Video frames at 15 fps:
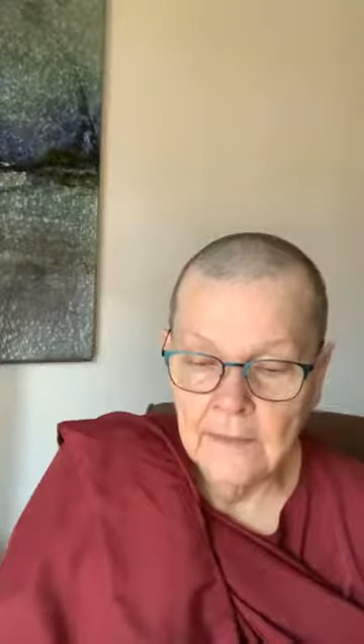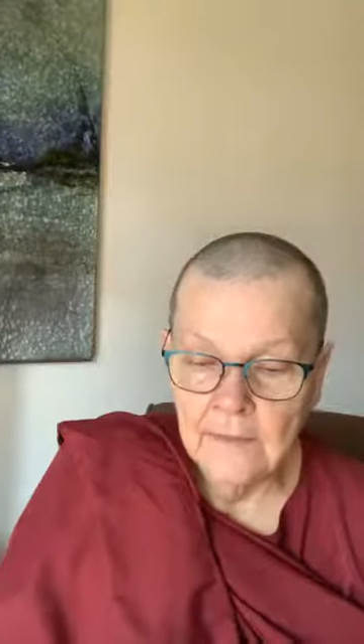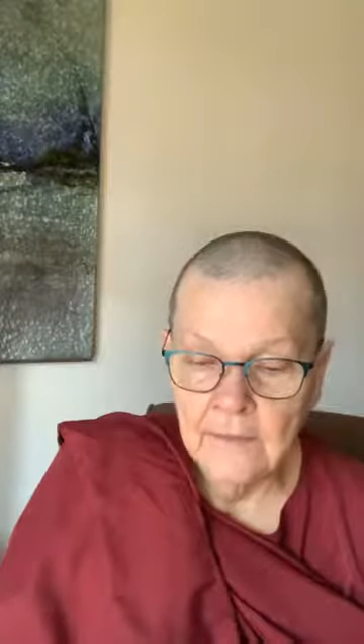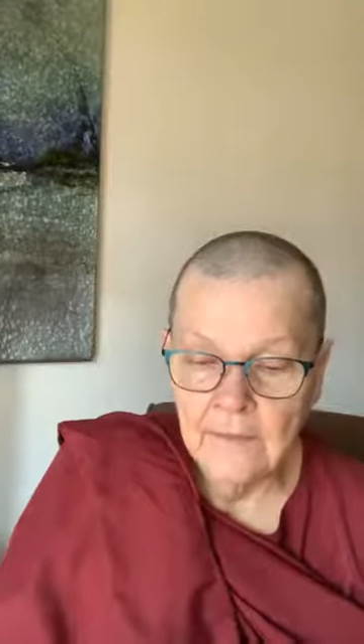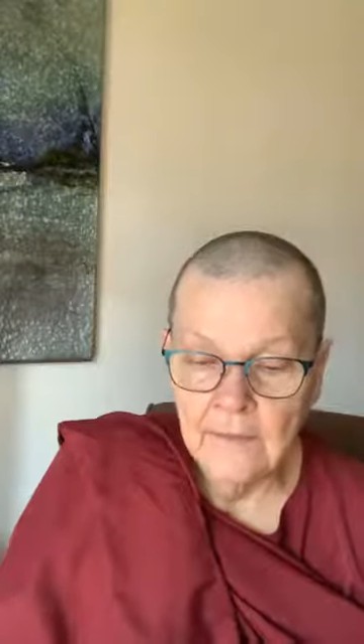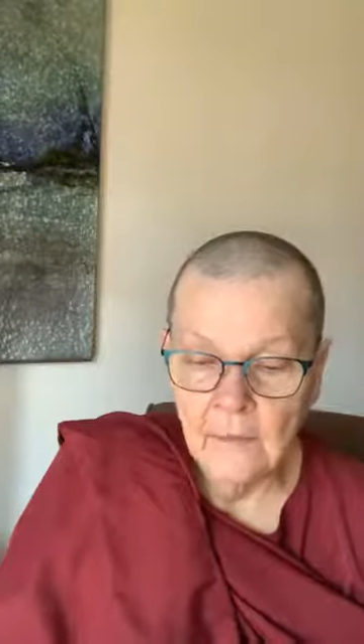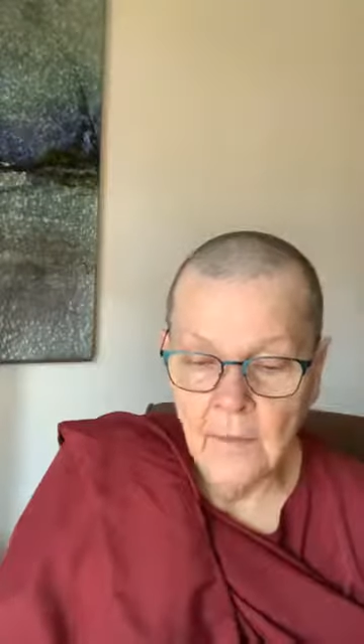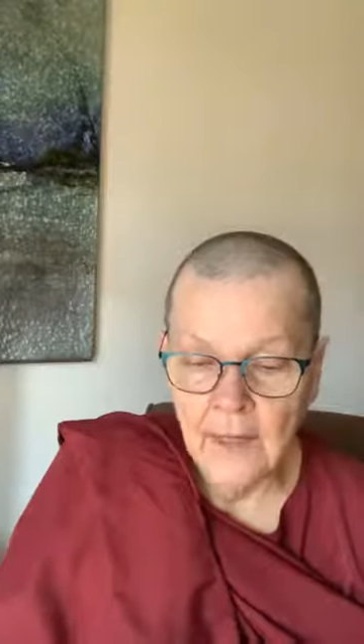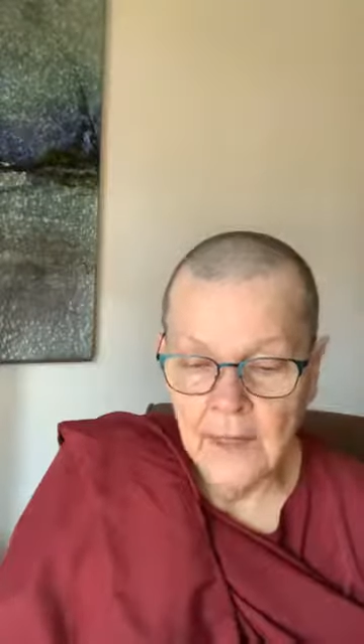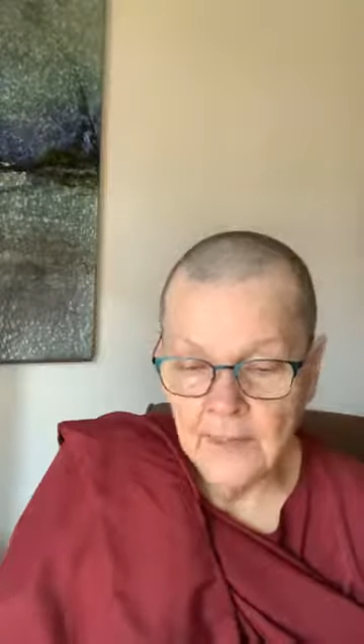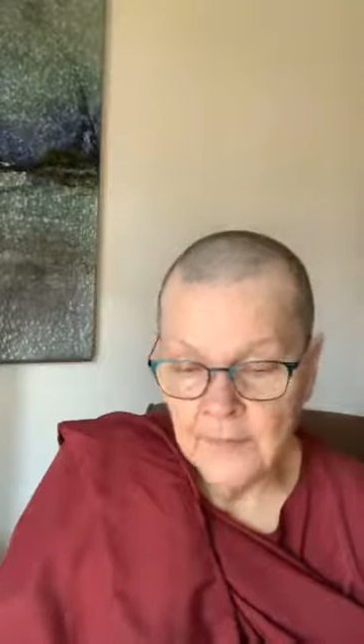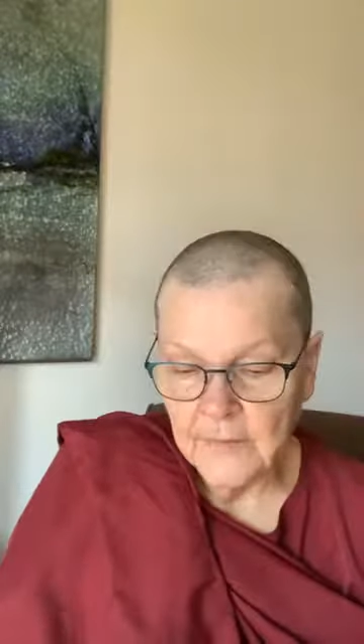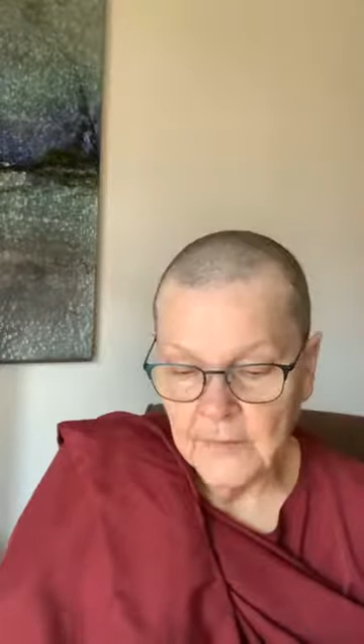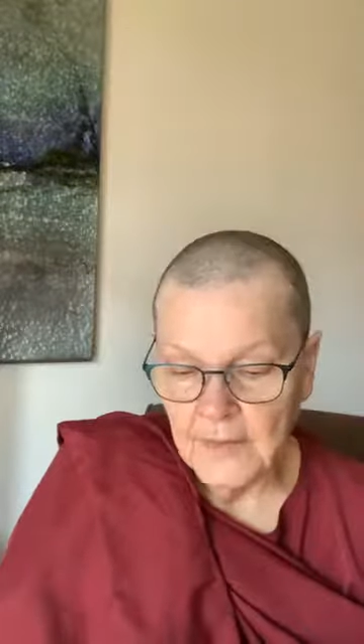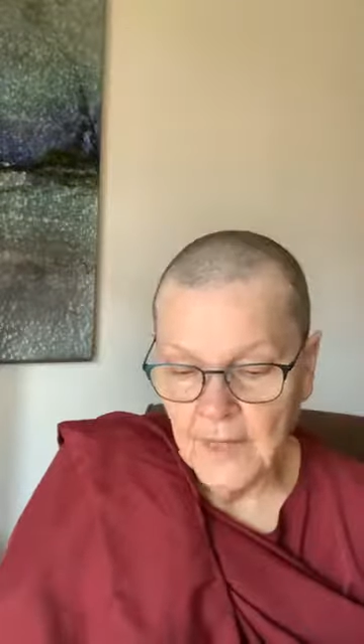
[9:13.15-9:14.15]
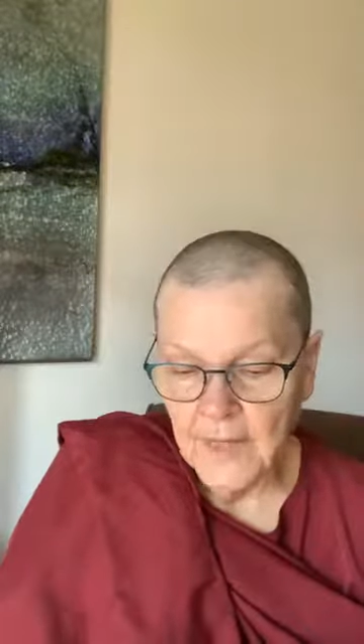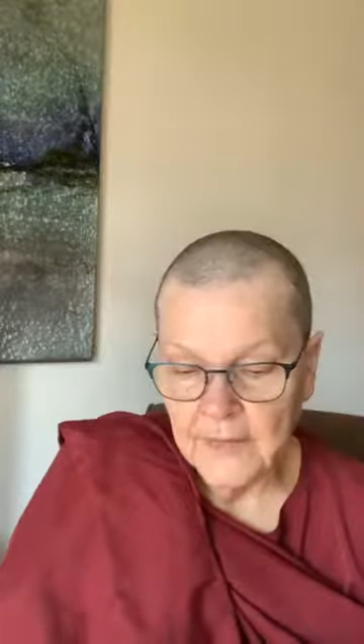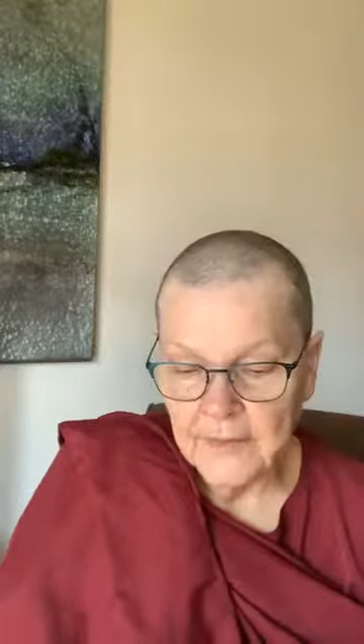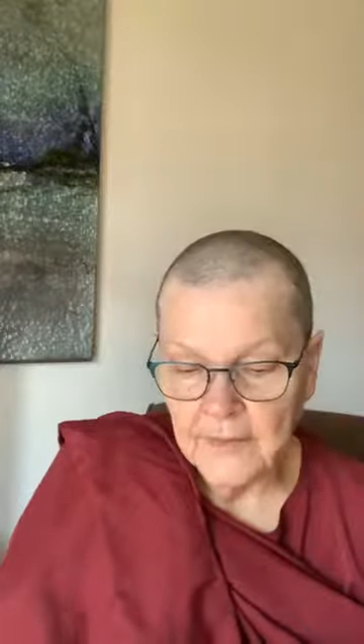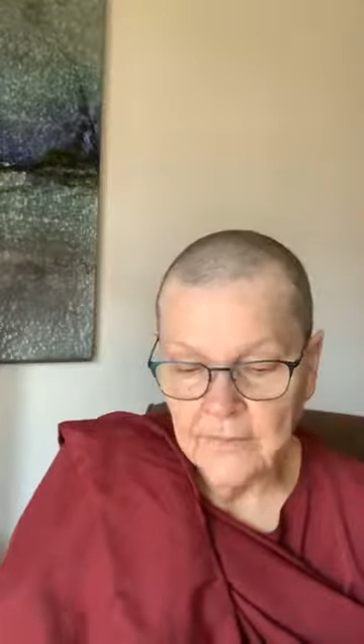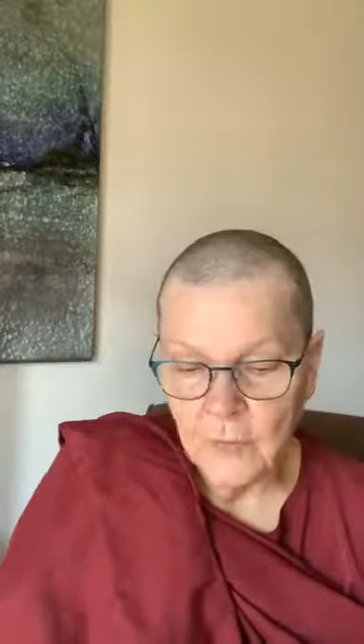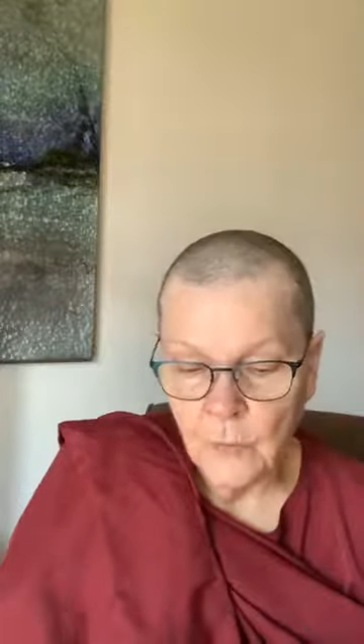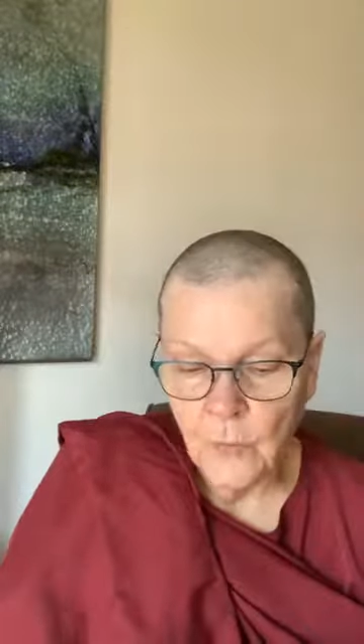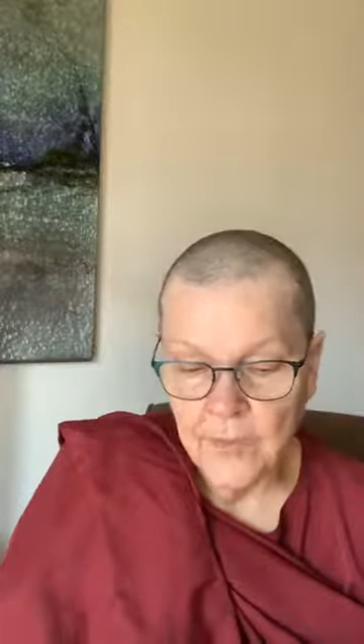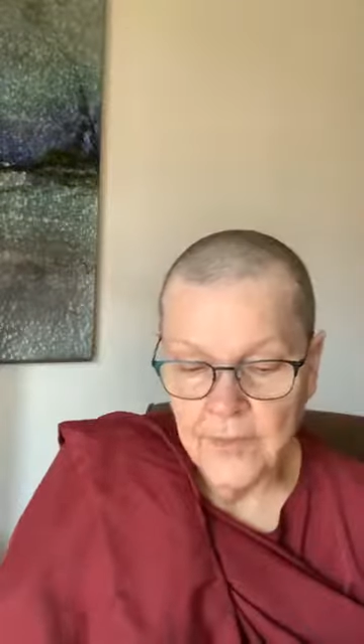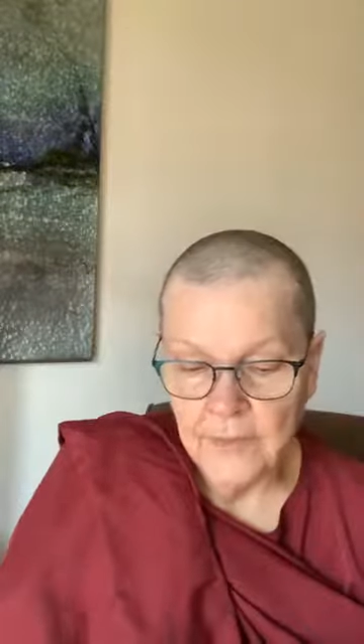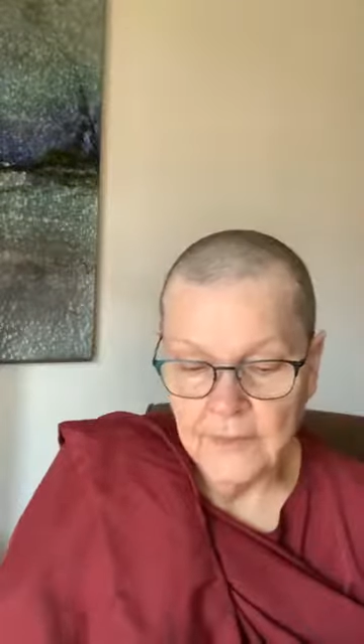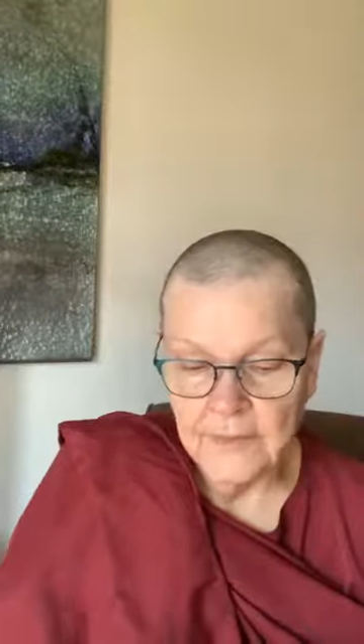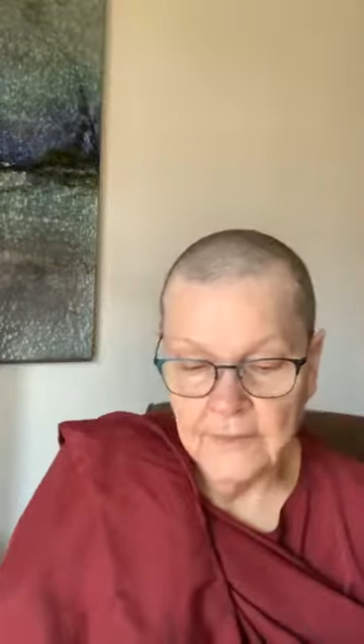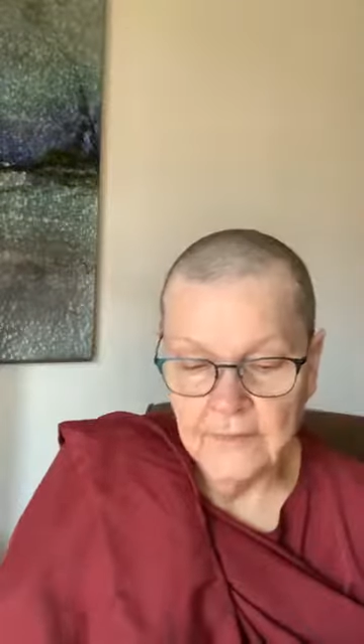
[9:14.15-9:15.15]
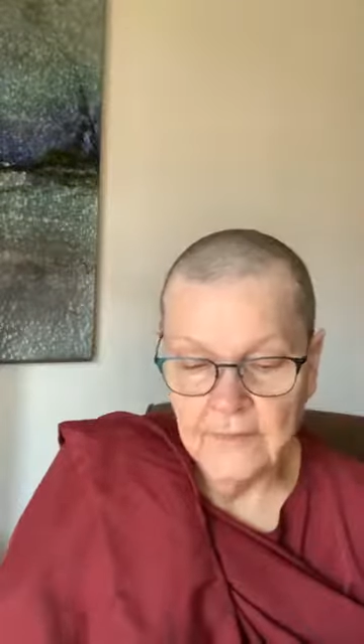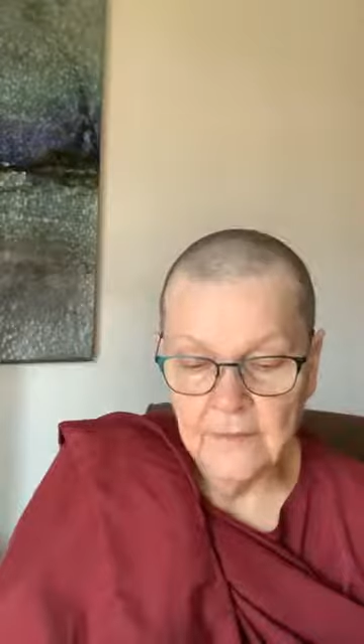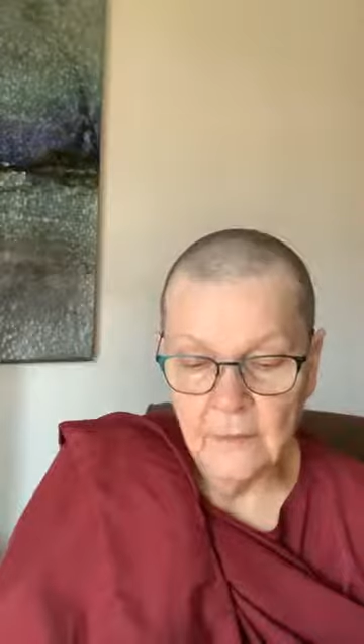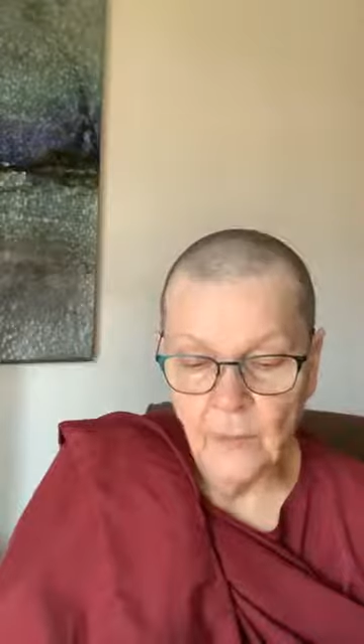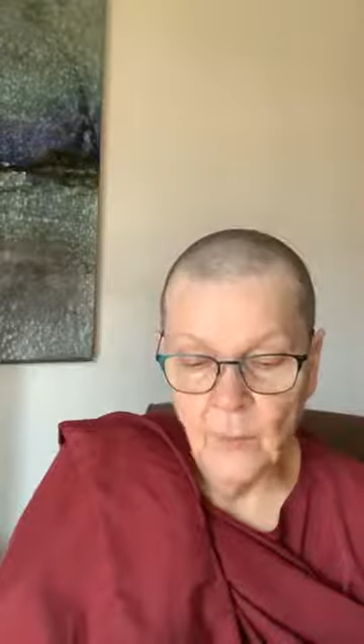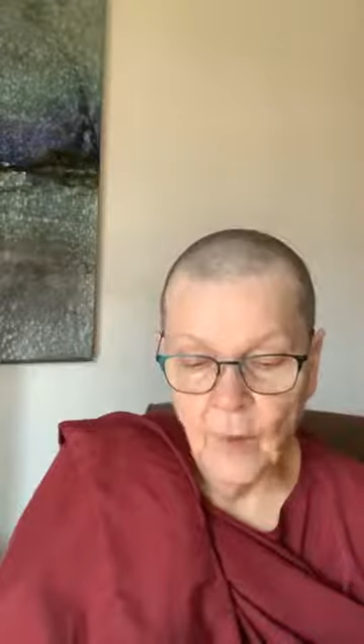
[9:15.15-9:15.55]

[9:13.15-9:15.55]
describes a kind of awareness that